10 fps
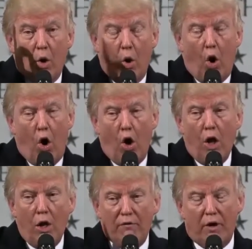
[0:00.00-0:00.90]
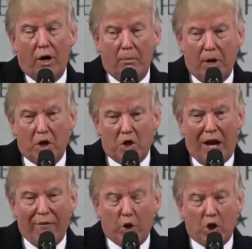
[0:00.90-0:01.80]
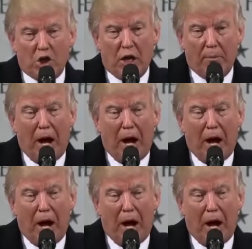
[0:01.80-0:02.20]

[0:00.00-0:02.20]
all very much. Have a good time.